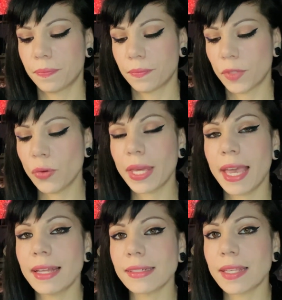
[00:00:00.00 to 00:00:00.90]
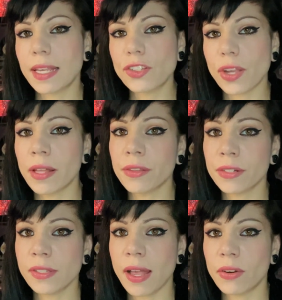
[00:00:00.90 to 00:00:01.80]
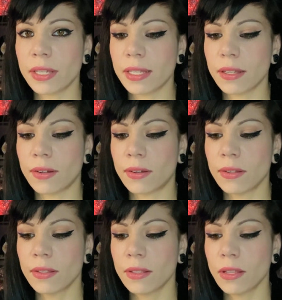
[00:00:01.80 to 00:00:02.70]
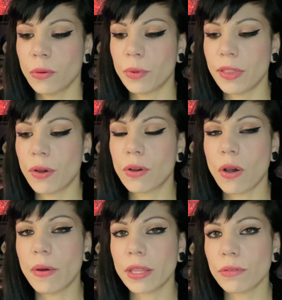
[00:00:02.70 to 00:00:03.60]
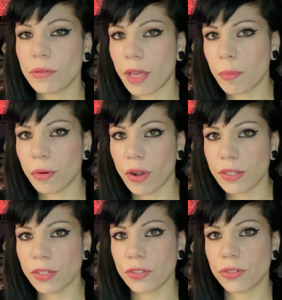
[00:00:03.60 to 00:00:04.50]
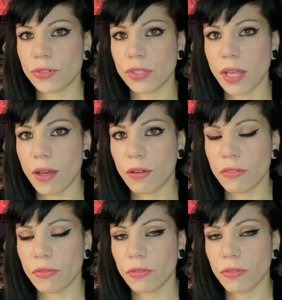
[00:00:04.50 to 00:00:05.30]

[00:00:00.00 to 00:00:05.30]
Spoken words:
You can't teach others how to heal without going through that process yourself.